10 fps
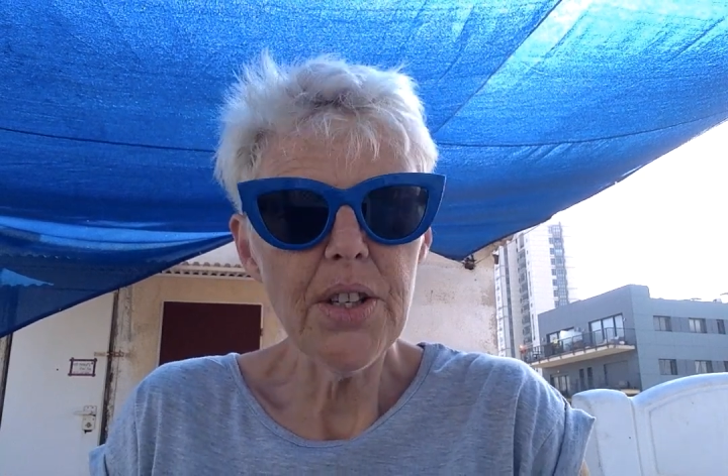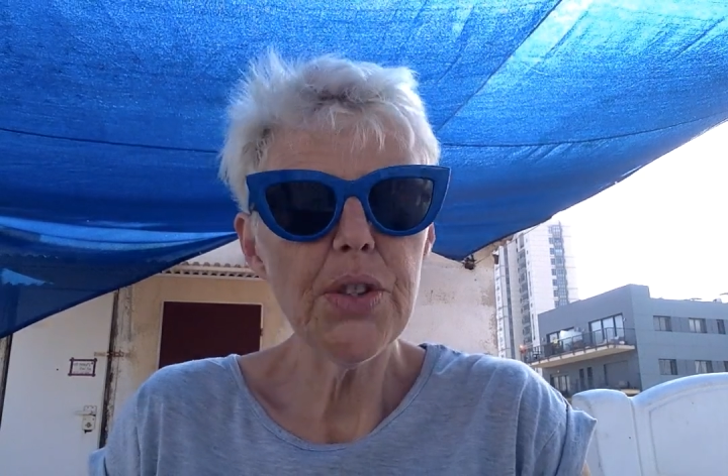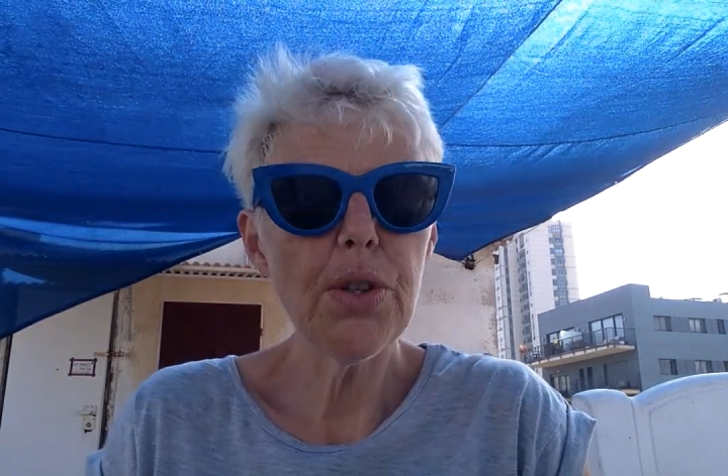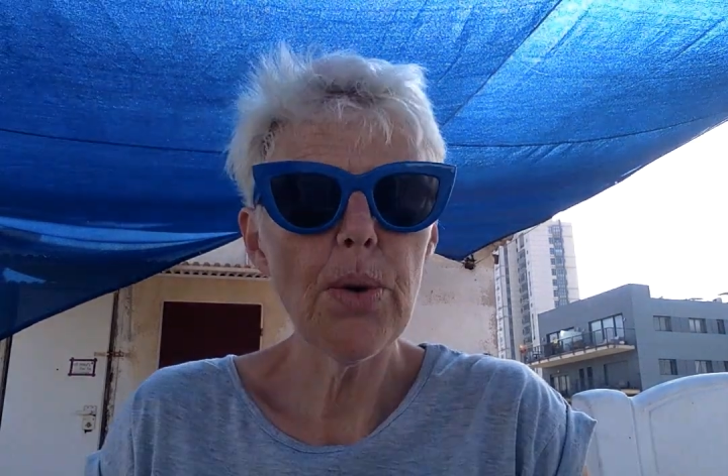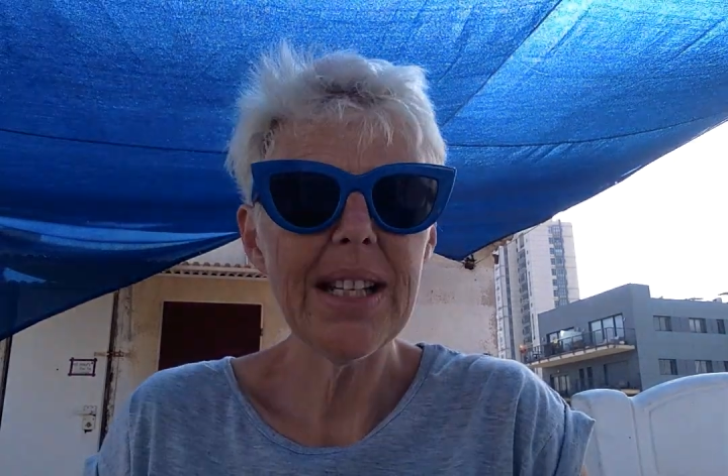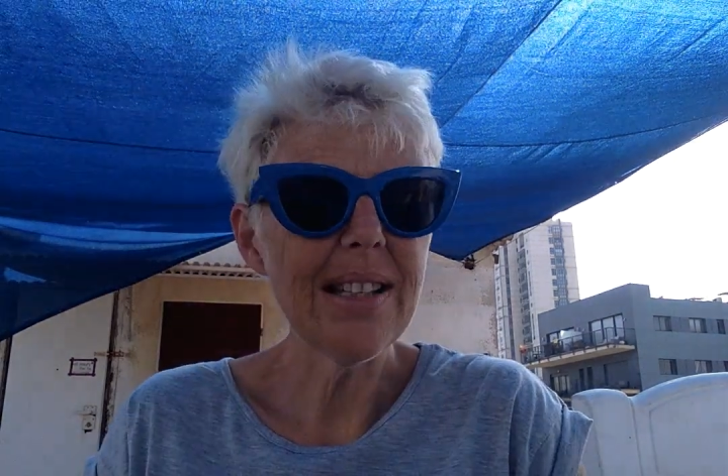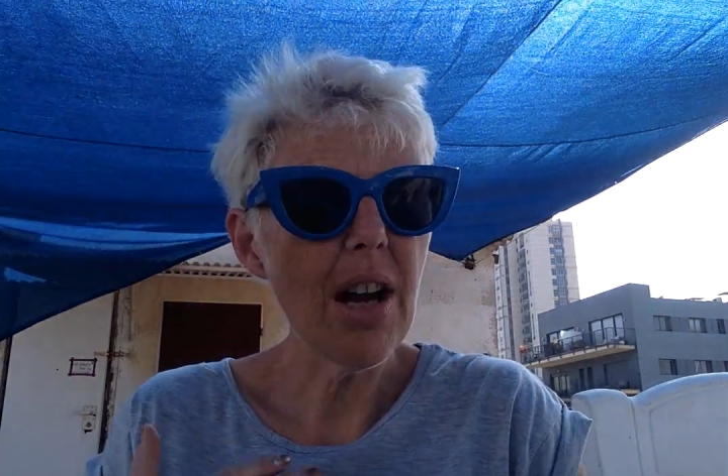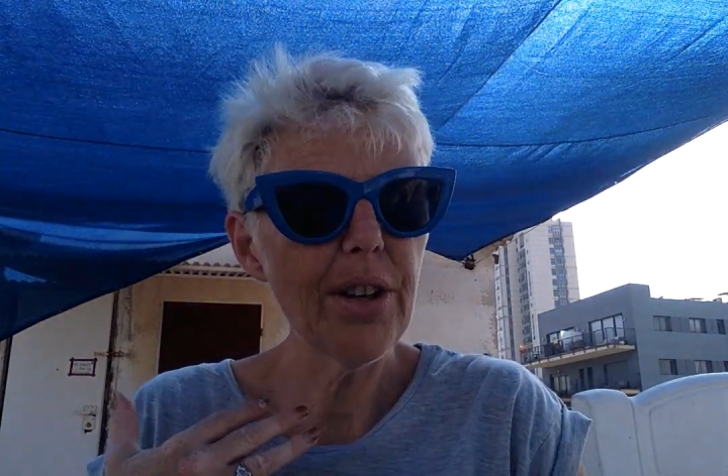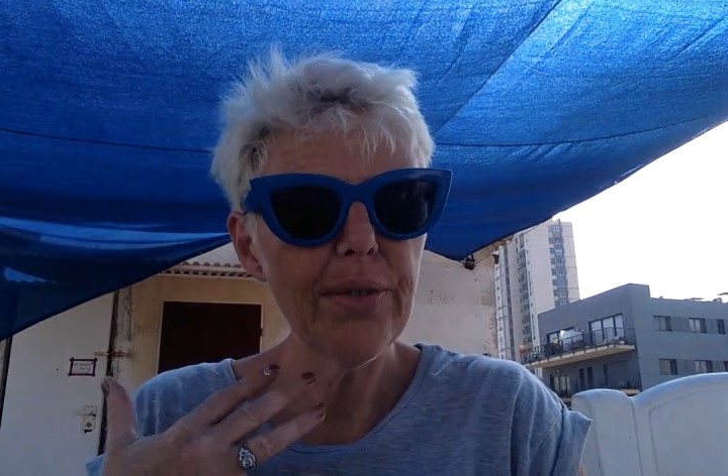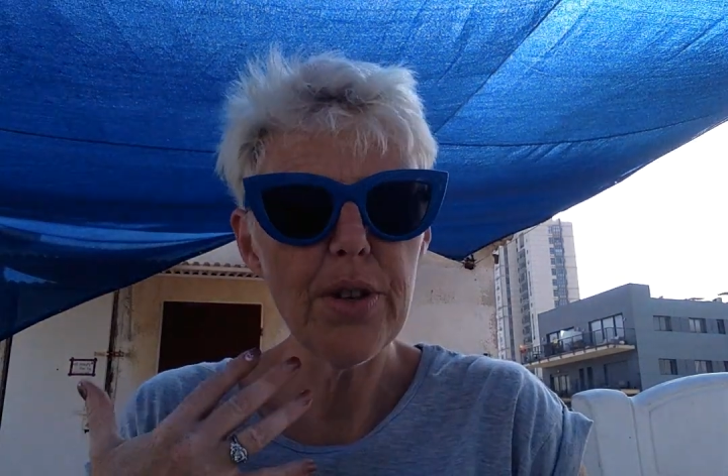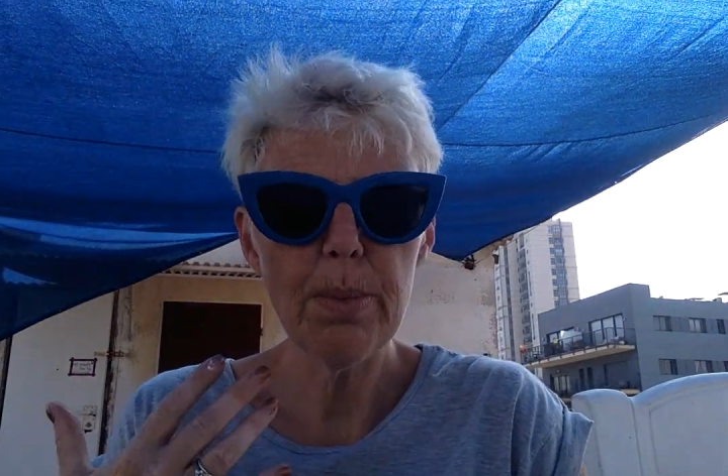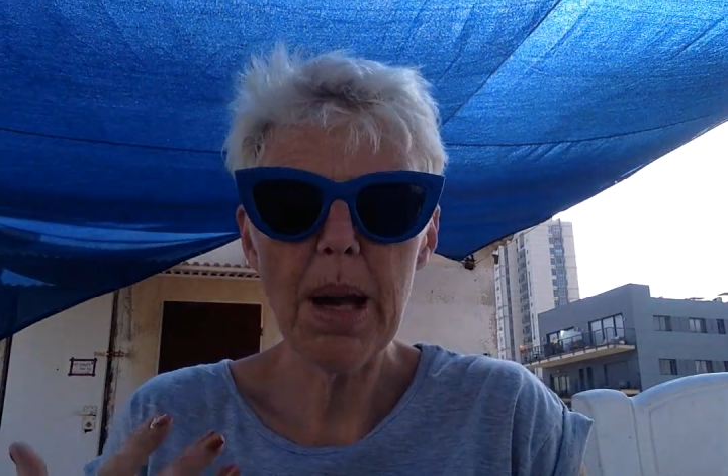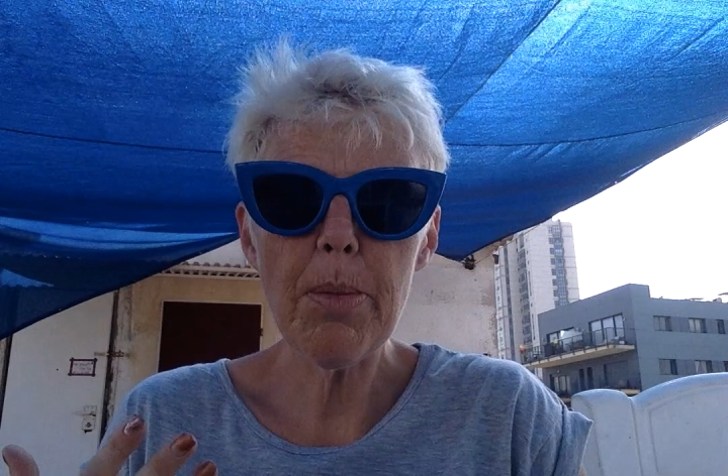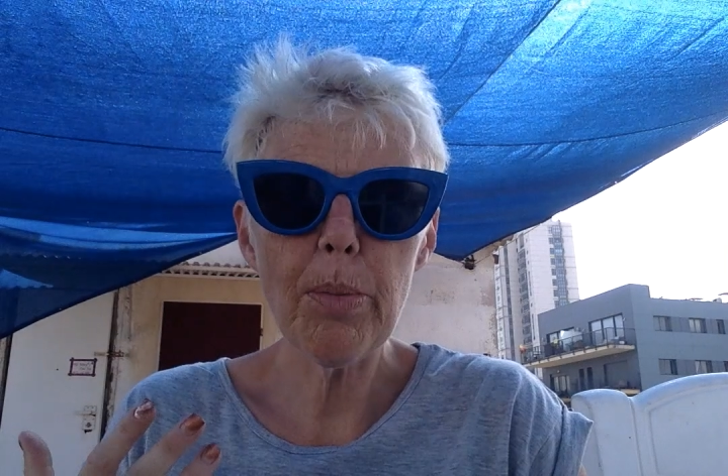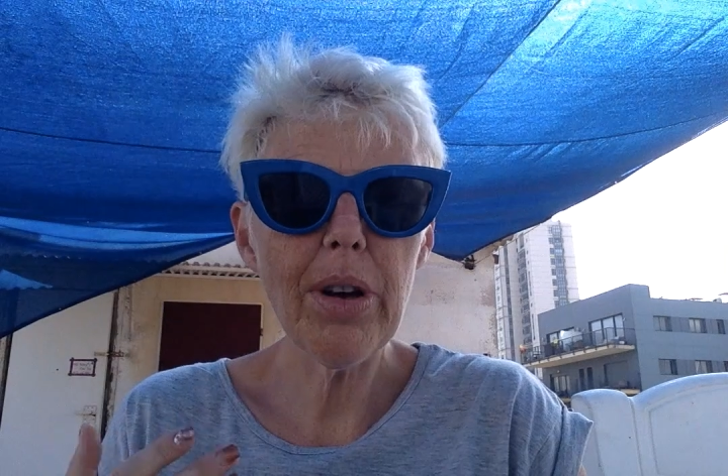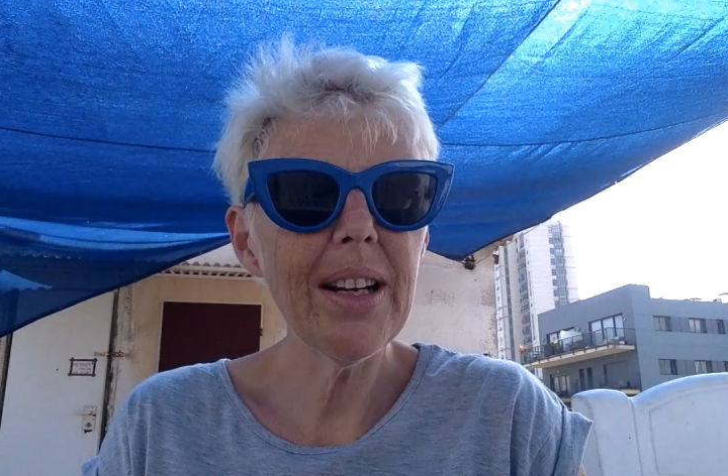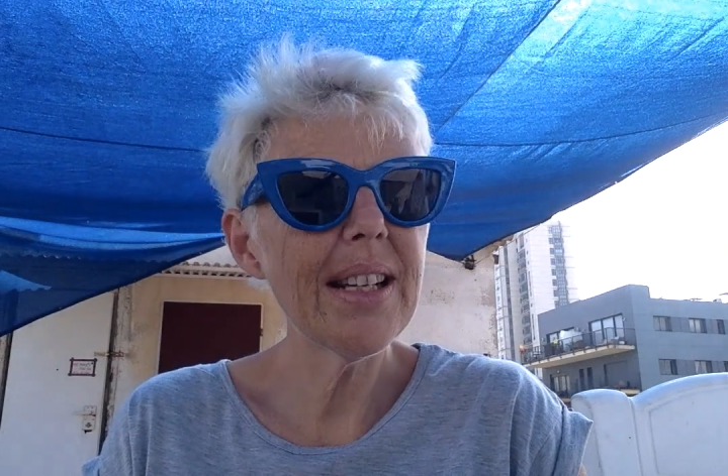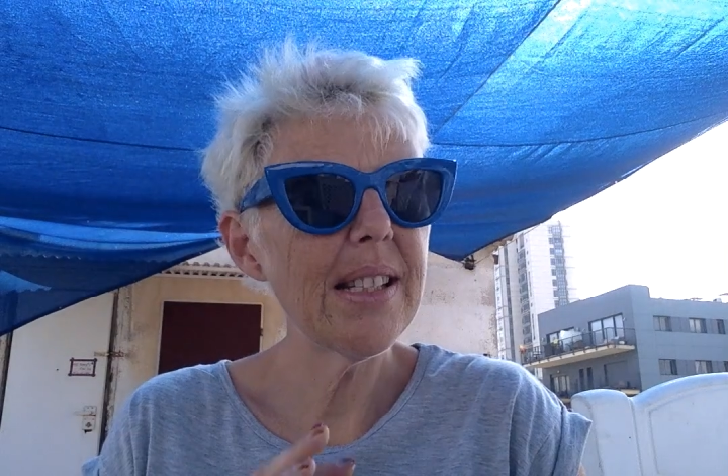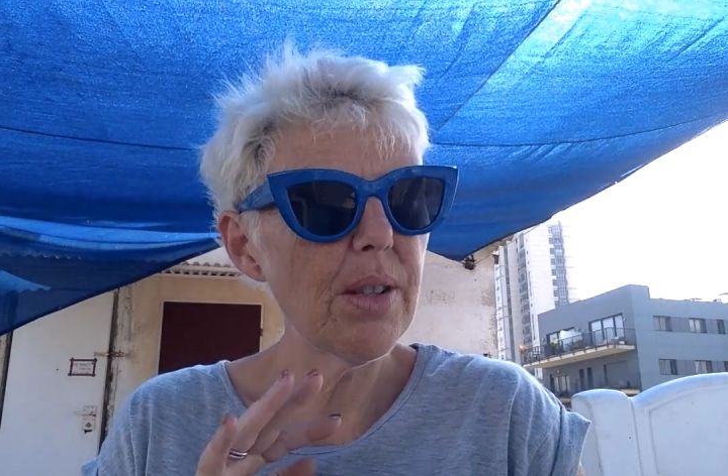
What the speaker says: So it's not good for the paper products.